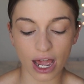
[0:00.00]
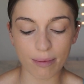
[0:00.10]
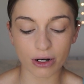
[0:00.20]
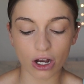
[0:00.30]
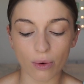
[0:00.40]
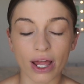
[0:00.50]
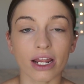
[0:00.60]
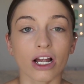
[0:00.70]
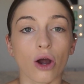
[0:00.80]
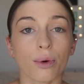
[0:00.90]
I'm gonna go
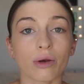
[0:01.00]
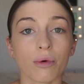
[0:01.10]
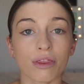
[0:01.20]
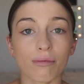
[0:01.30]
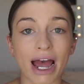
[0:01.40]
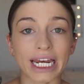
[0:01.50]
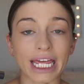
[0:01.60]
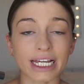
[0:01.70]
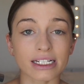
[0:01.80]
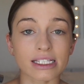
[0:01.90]
ahead and go in with my
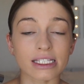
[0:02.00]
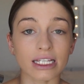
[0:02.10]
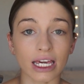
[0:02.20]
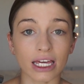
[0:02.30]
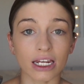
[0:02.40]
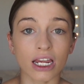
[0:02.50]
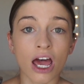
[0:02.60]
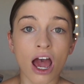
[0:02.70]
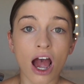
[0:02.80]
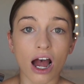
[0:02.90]
Naked Skin
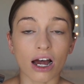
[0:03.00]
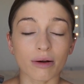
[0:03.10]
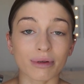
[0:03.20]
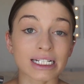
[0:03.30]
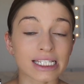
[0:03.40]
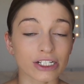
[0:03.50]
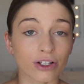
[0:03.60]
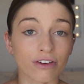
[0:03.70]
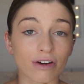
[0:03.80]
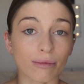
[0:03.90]

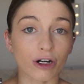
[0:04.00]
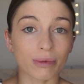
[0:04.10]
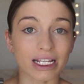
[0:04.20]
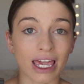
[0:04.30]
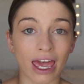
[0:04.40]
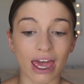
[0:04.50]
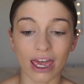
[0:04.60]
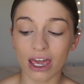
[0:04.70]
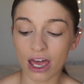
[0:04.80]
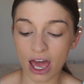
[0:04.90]
concealer from Urban
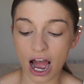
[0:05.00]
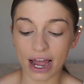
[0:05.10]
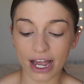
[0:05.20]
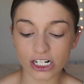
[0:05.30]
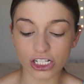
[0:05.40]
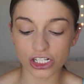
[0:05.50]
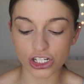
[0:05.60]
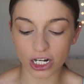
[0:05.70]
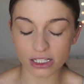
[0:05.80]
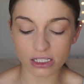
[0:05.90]
Decay. I actually
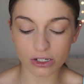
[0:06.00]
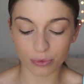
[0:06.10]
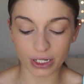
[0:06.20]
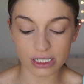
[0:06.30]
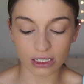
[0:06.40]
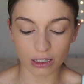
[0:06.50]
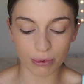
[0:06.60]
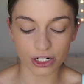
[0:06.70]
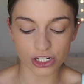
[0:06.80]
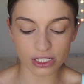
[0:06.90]
just recently
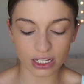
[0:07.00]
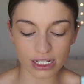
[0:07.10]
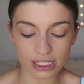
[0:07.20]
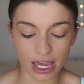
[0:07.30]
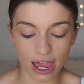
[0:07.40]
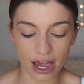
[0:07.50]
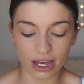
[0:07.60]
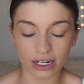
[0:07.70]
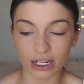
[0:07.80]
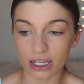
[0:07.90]
purchased this
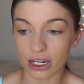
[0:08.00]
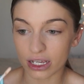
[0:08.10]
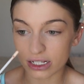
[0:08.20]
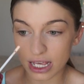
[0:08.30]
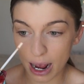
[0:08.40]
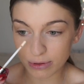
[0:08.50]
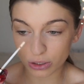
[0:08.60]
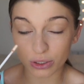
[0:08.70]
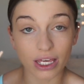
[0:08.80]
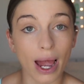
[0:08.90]
and it is
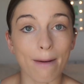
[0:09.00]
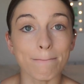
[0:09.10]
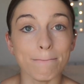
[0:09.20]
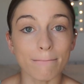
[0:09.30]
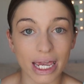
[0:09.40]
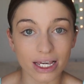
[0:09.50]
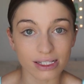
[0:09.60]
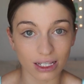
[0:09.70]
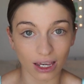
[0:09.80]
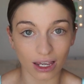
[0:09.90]
absolutely
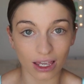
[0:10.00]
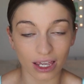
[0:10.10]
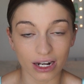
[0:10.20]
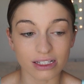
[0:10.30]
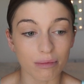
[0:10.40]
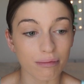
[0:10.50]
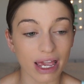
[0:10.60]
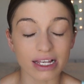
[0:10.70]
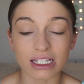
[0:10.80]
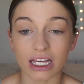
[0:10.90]
amazing. It is
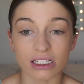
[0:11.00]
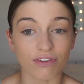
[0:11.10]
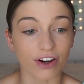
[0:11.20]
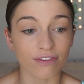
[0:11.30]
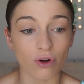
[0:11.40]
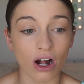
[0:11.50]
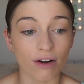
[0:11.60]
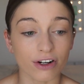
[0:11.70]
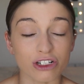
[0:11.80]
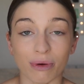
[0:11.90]
amazing. It's very full
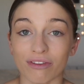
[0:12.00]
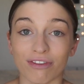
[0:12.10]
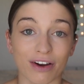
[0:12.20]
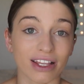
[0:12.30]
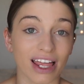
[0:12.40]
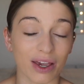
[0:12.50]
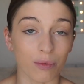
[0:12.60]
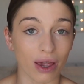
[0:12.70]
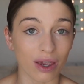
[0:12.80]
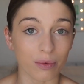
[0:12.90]
coverage but very
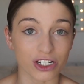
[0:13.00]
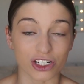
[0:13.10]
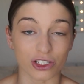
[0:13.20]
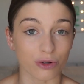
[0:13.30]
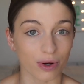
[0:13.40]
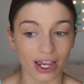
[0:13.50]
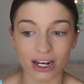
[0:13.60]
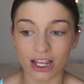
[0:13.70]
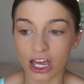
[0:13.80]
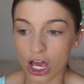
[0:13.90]
lightweight, which is great.